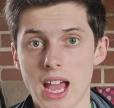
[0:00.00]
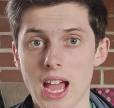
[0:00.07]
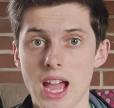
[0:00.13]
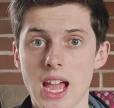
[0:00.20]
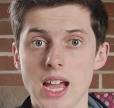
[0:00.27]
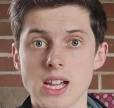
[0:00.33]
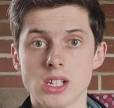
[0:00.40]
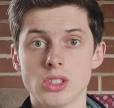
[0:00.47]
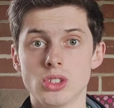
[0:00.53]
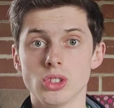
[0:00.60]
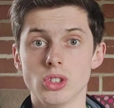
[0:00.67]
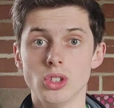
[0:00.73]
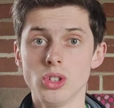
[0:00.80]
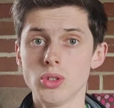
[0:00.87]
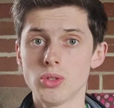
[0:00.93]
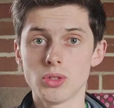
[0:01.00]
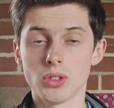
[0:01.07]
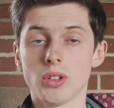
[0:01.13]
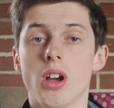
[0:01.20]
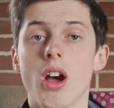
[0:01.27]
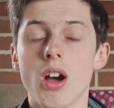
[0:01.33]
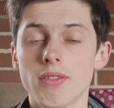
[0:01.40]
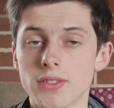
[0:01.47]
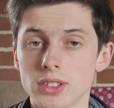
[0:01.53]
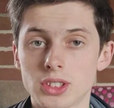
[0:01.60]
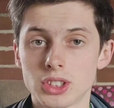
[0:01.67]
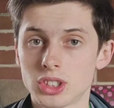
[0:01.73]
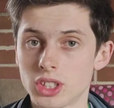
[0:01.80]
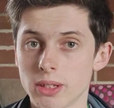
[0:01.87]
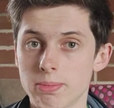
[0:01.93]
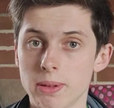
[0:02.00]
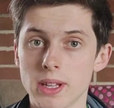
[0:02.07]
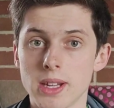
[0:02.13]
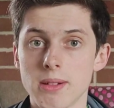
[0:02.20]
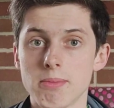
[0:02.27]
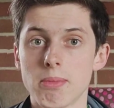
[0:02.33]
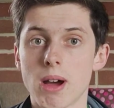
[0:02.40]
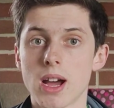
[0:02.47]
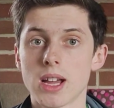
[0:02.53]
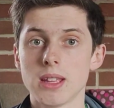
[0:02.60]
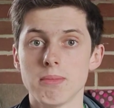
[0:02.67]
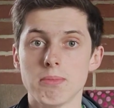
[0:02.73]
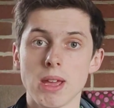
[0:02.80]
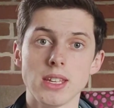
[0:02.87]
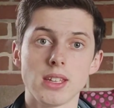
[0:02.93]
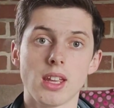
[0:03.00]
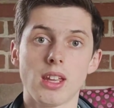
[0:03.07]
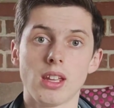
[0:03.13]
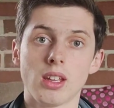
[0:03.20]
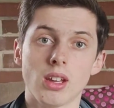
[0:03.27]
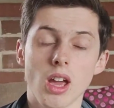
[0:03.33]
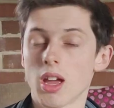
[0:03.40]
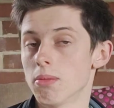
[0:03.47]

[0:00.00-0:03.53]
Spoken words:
and you'd offer to chip in by making